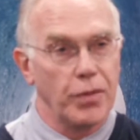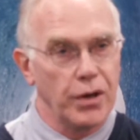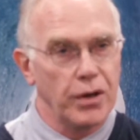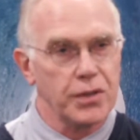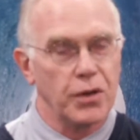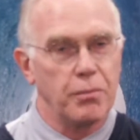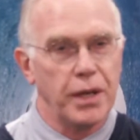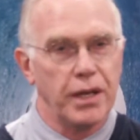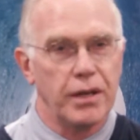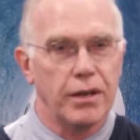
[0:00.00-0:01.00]
There are also
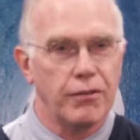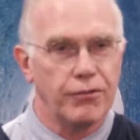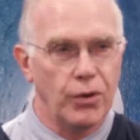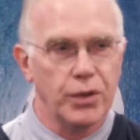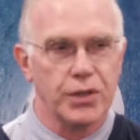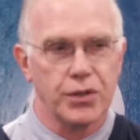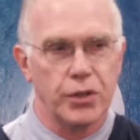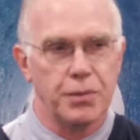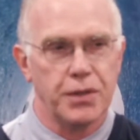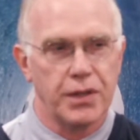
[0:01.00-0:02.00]
many focus
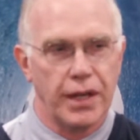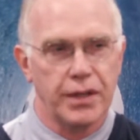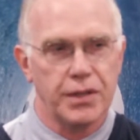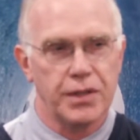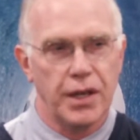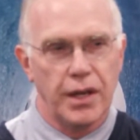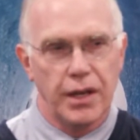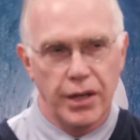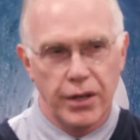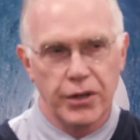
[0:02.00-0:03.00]
groups, that is,
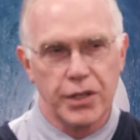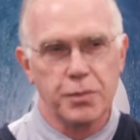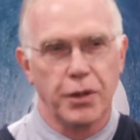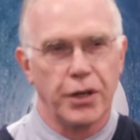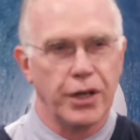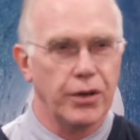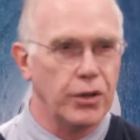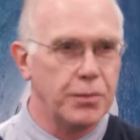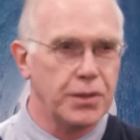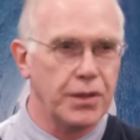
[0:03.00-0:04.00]
interdisciplinary
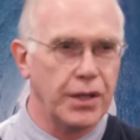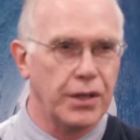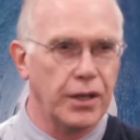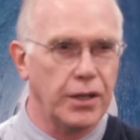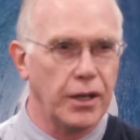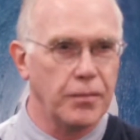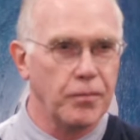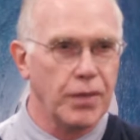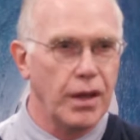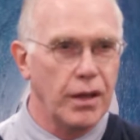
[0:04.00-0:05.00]
groups that are
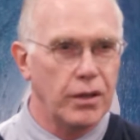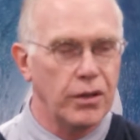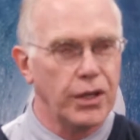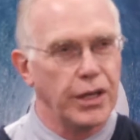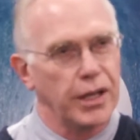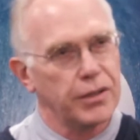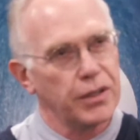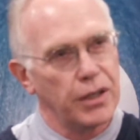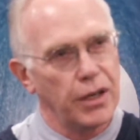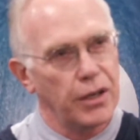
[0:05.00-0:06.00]
looking at
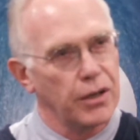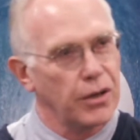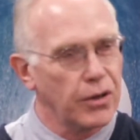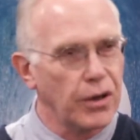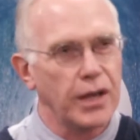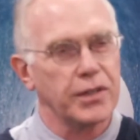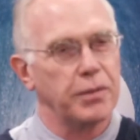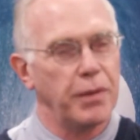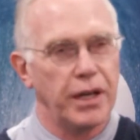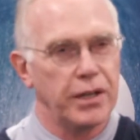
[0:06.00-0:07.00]

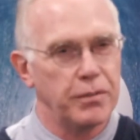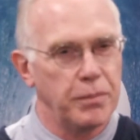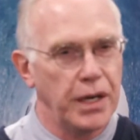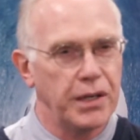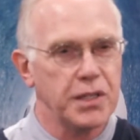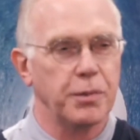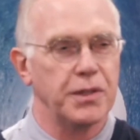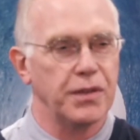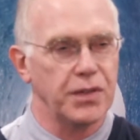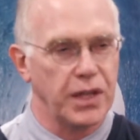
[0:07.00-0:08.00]
crossing many
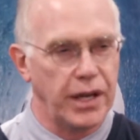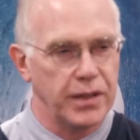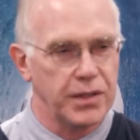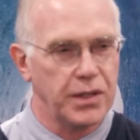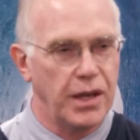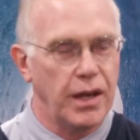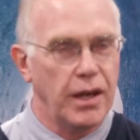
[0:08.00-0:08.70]
disciplines of science.